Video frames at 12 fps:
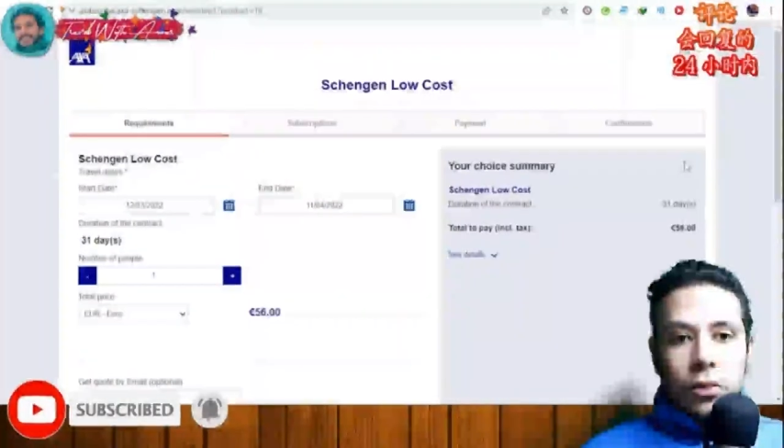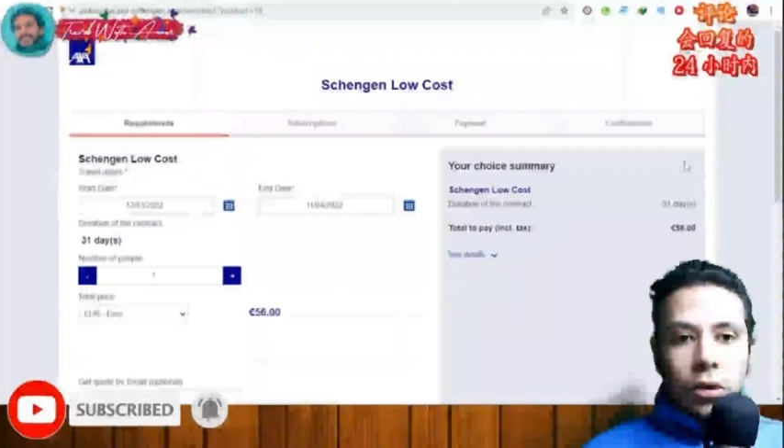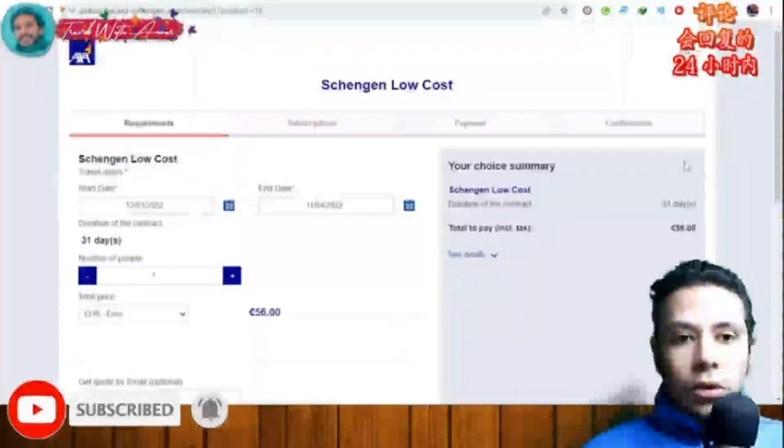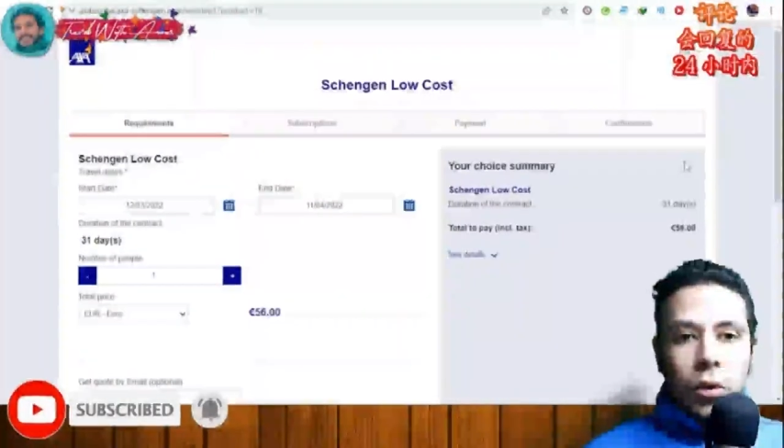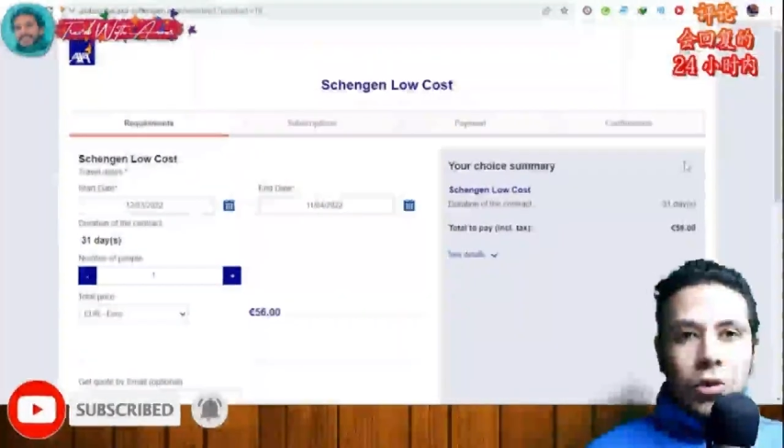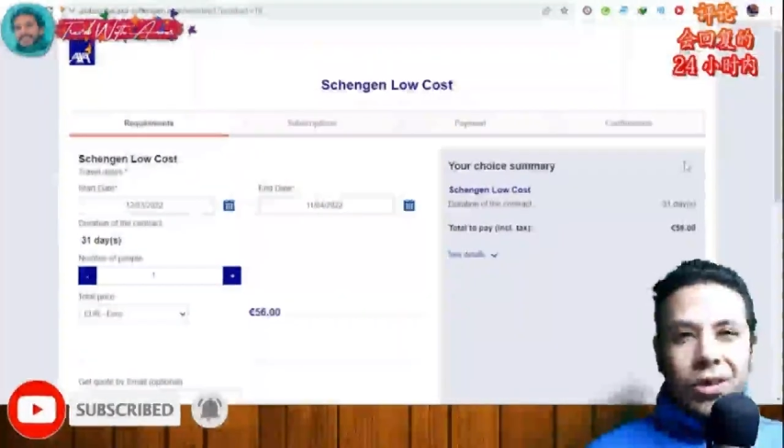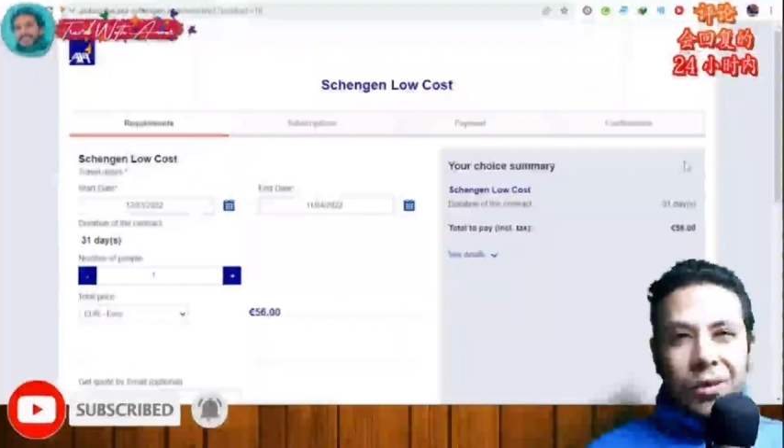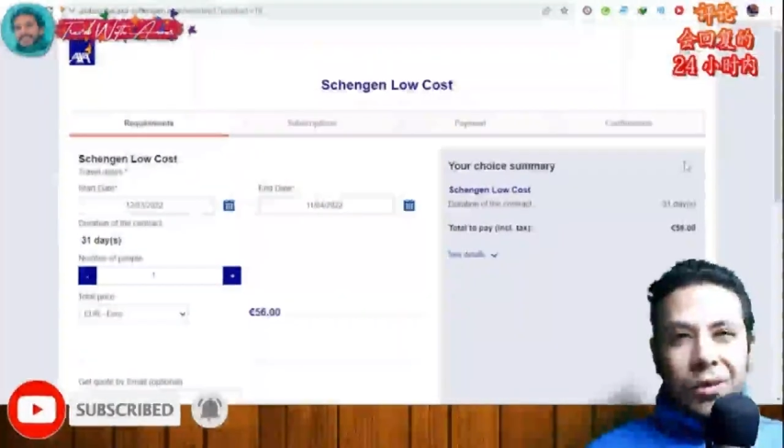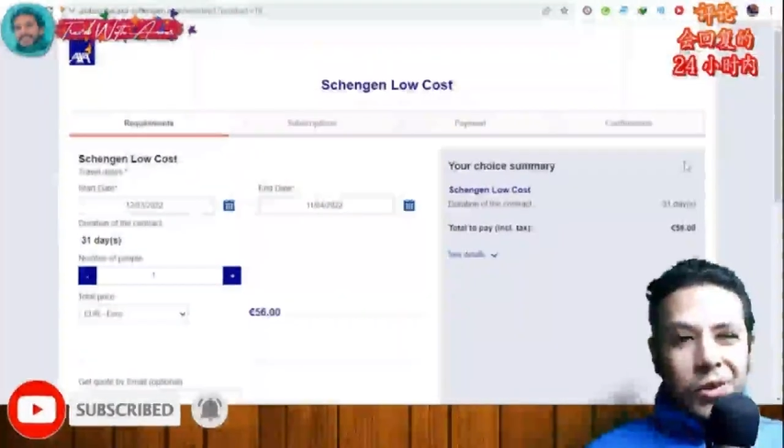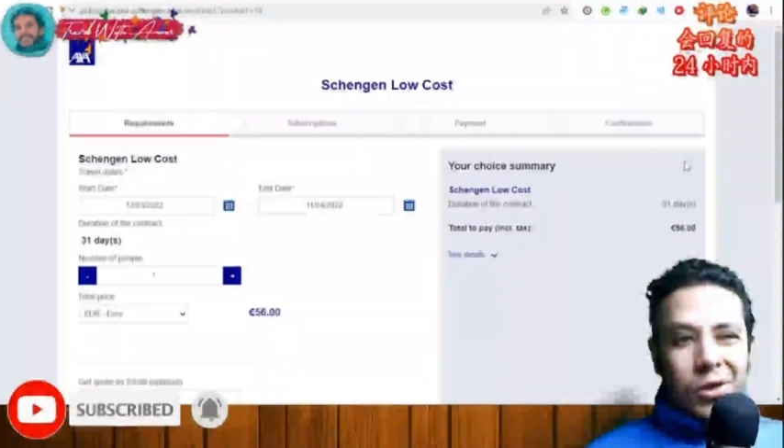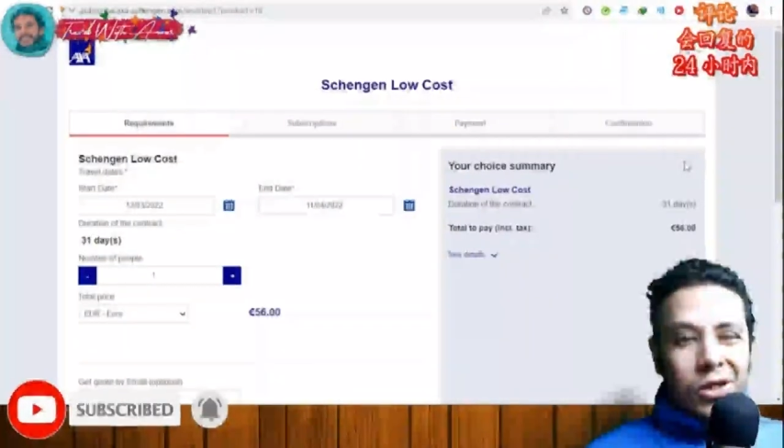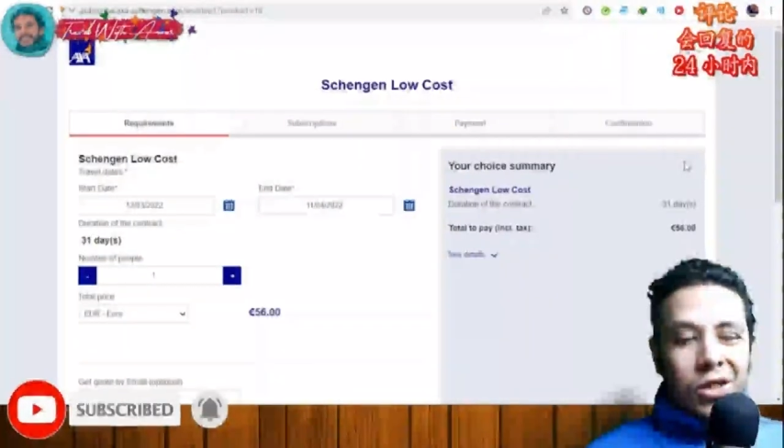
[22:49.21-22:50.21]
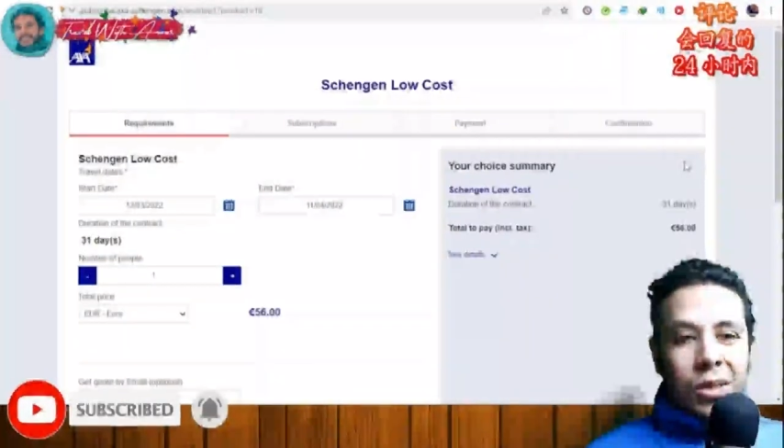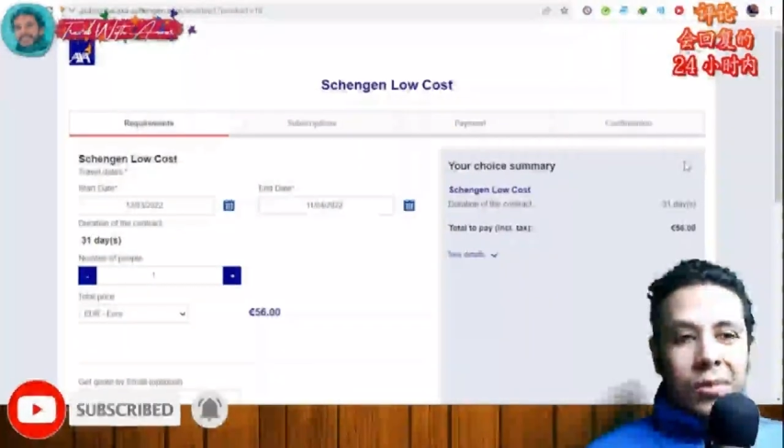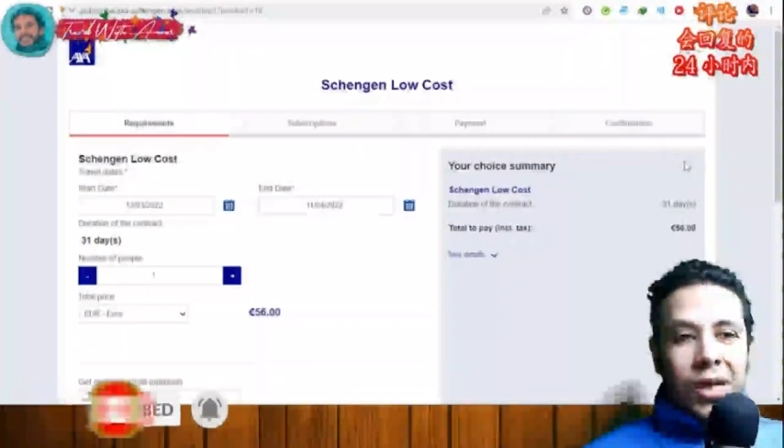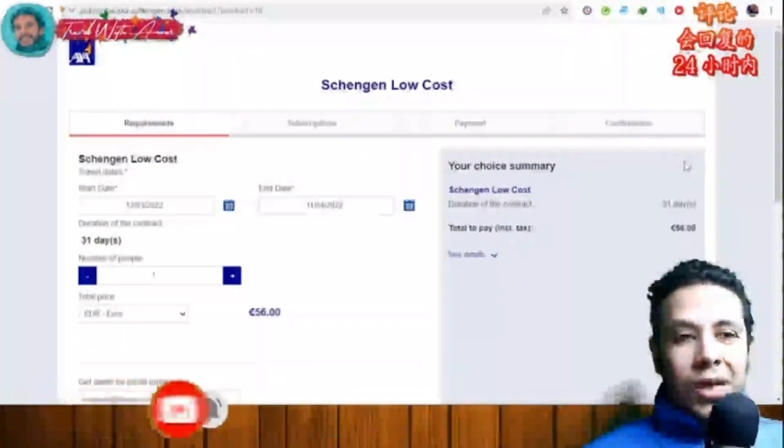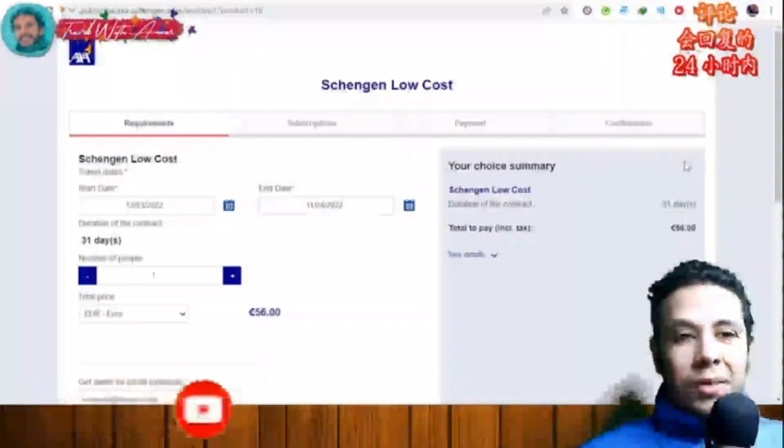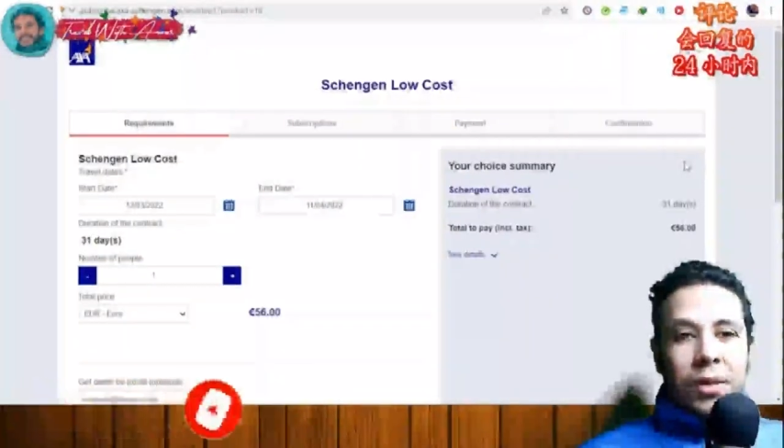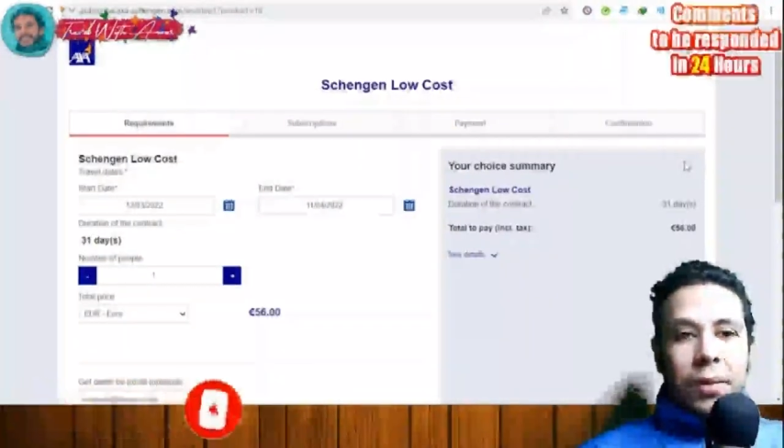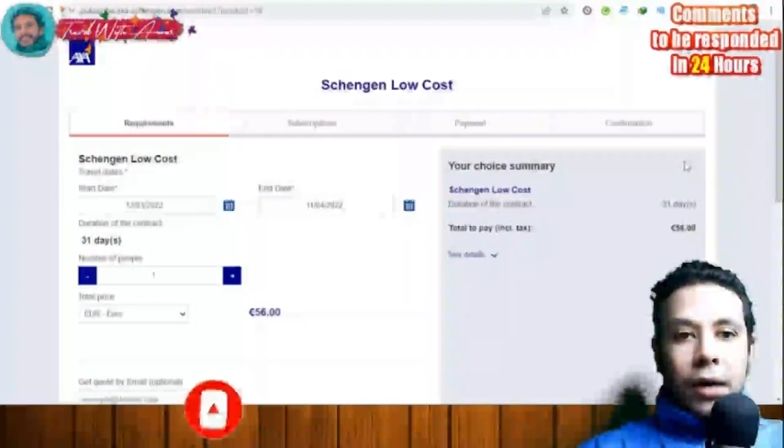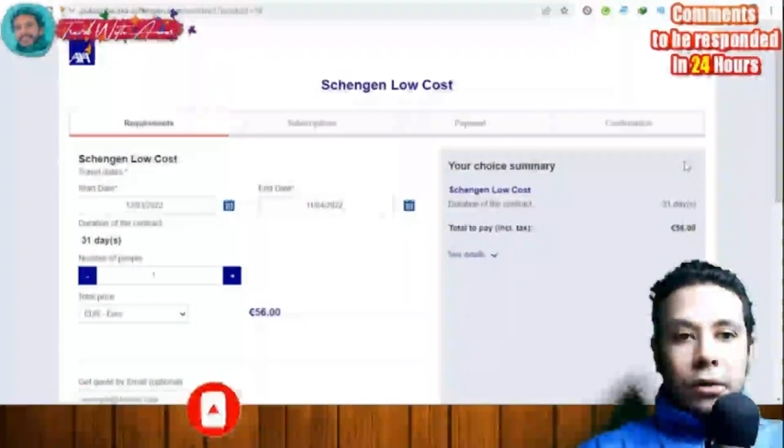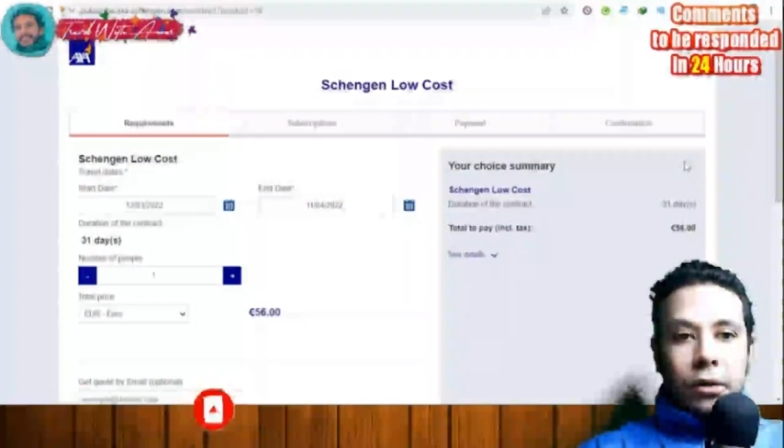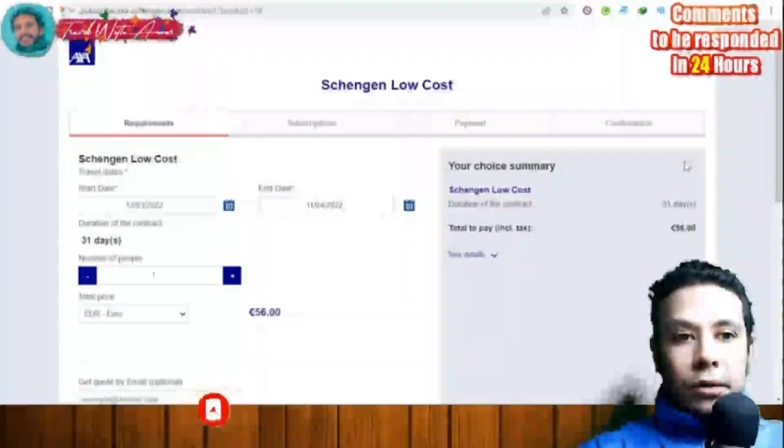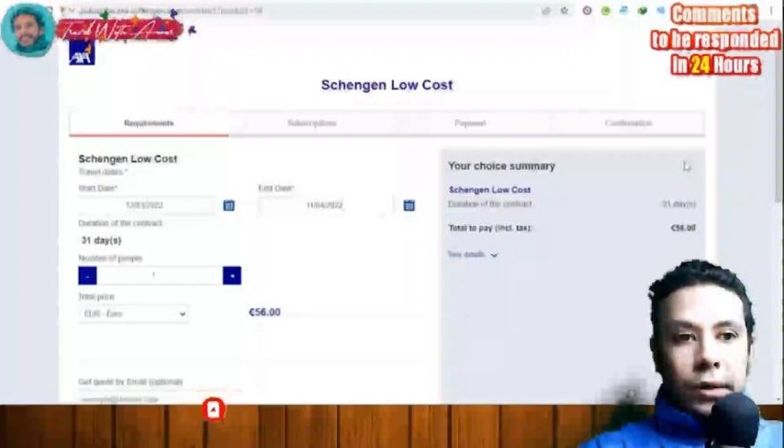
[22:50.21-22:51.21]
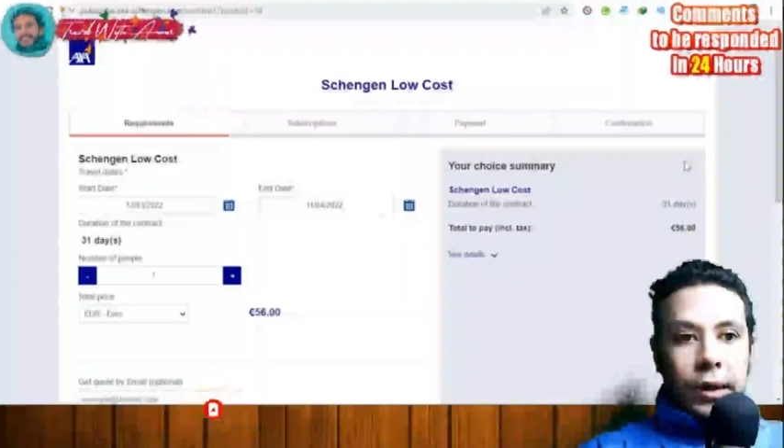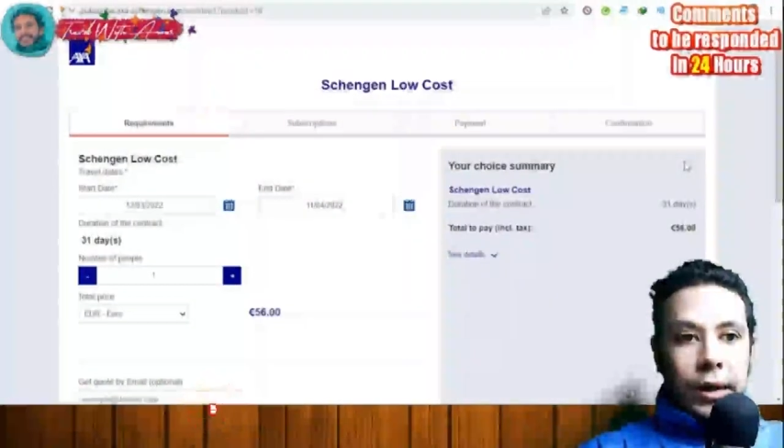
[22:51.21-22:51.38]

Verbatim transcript: you know the difference is sometimes about